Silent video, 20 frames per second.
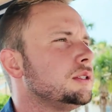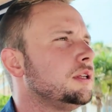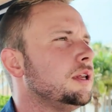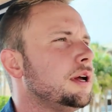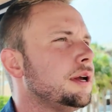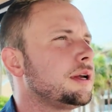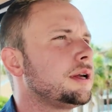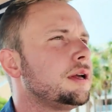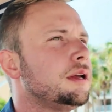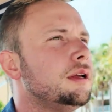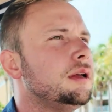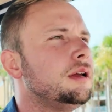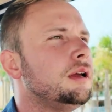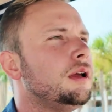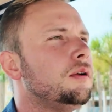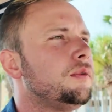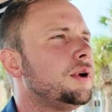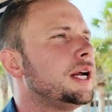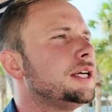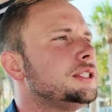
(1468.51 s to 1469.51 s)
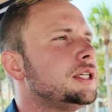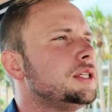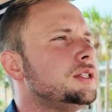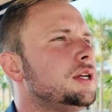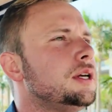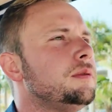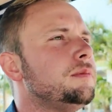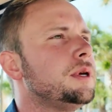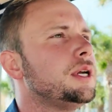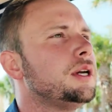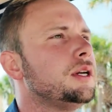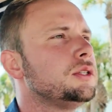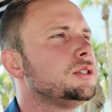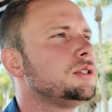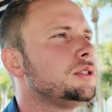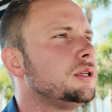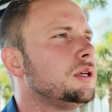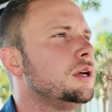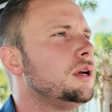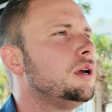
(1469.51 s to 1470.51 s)
Like, and when I say 10
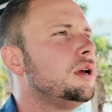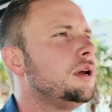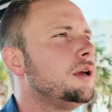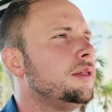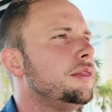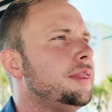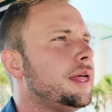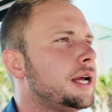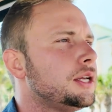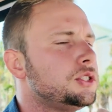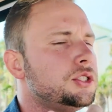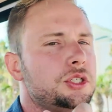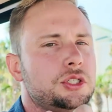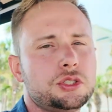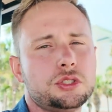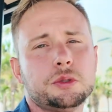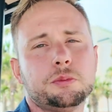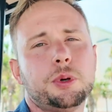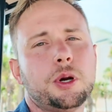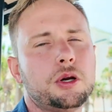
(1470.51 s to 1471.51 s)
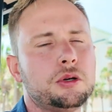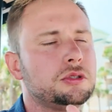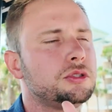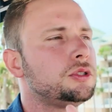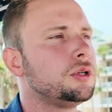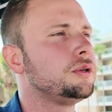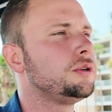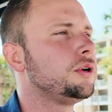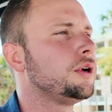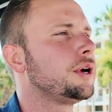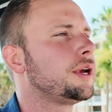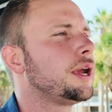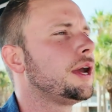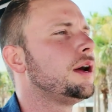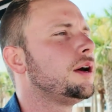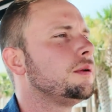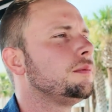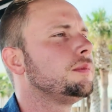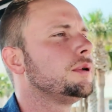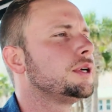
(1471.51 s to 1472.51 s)
minutes, that's just to post on your
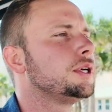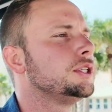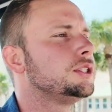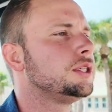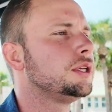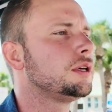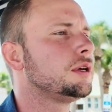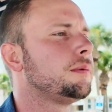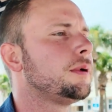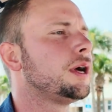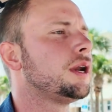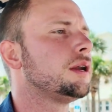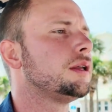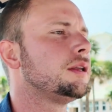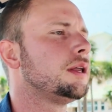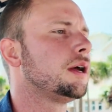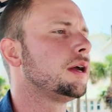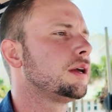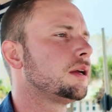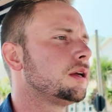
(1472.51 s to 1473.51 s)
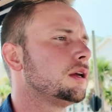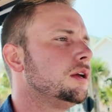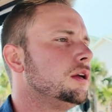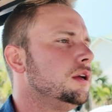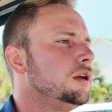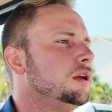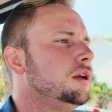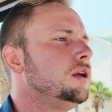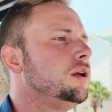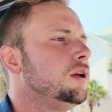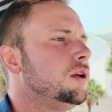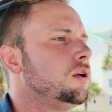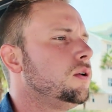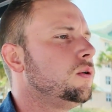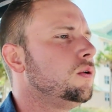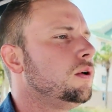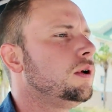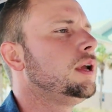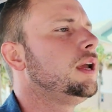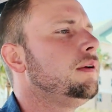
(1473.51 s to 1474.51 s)
account. Because think about it, like,
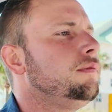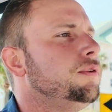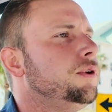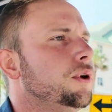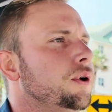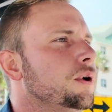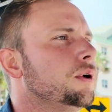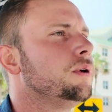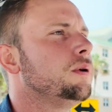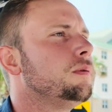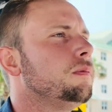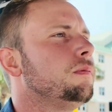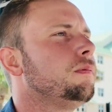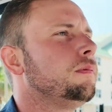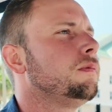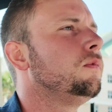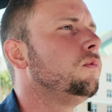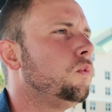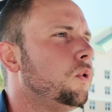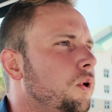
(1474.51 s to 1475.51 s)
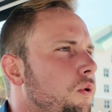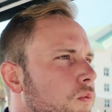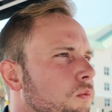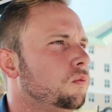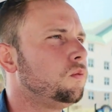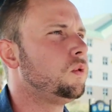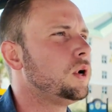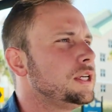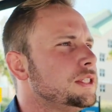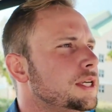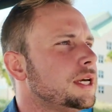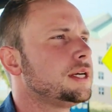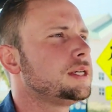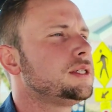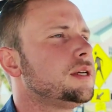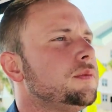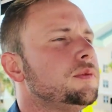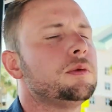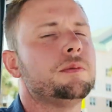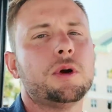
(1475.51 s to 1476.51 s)
if you're what
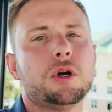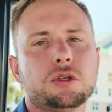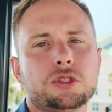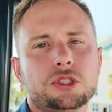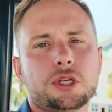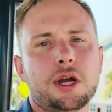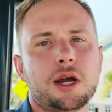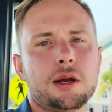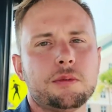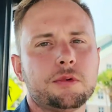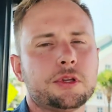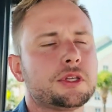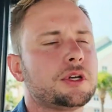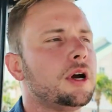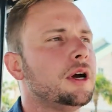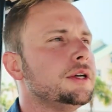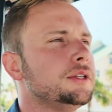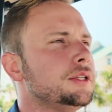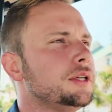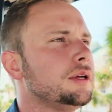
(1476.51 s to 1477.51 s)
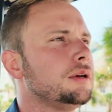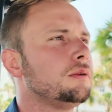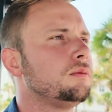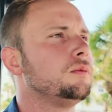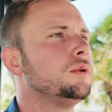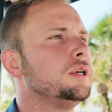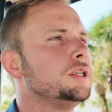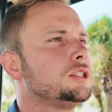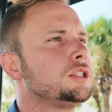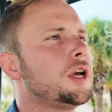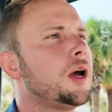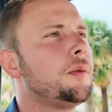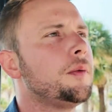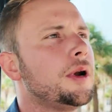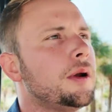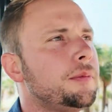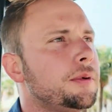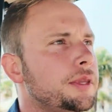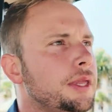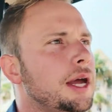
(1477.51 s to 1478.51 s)
takes up the most time with content? Well, it's coming
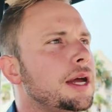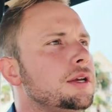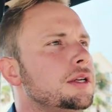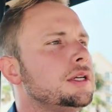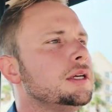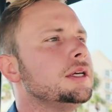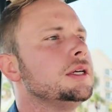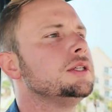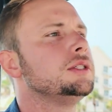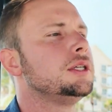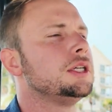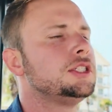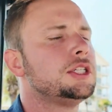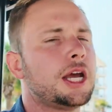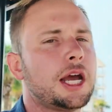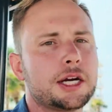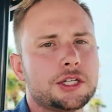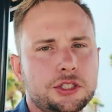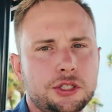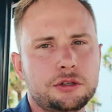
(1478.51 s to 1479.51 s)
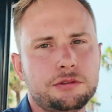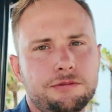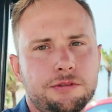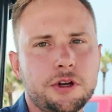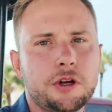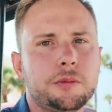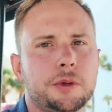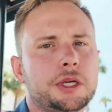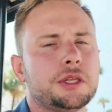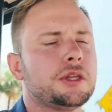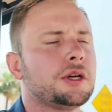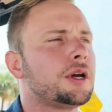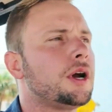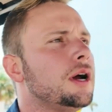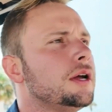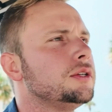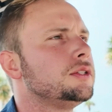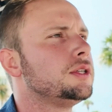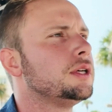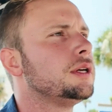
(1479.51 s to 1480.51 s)
up with ideas. It's actually filming the
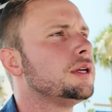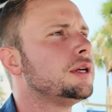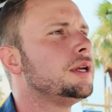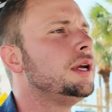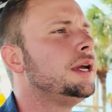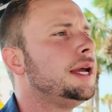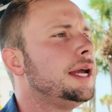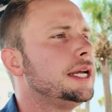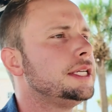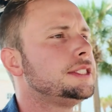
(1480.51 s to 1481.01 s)
content.